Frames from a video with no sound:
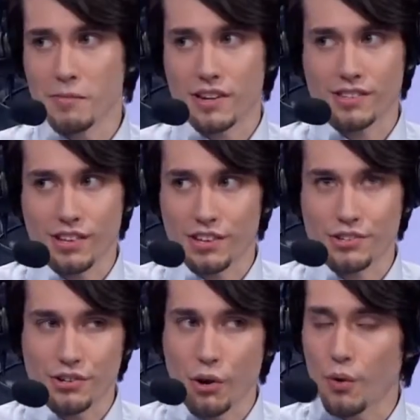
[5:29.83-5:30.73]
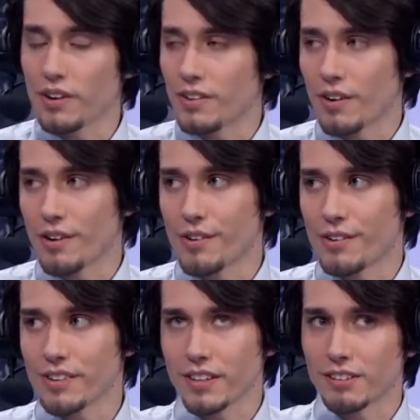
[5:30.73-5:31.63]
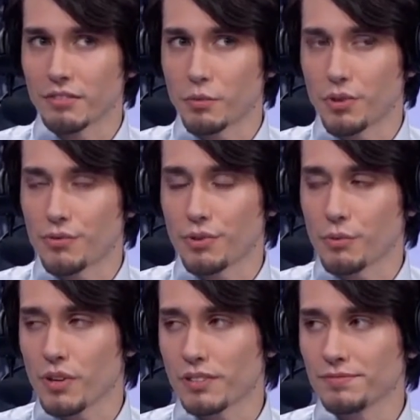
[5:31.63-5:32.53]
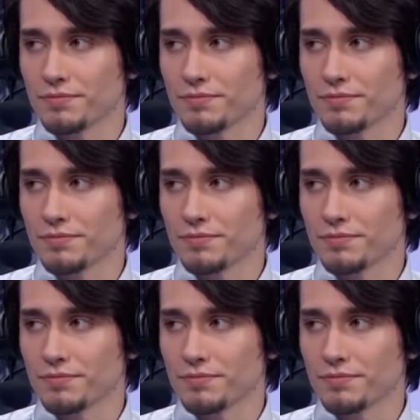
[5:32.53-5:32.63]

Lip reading: but as long as you're going in hard early, like it works really well.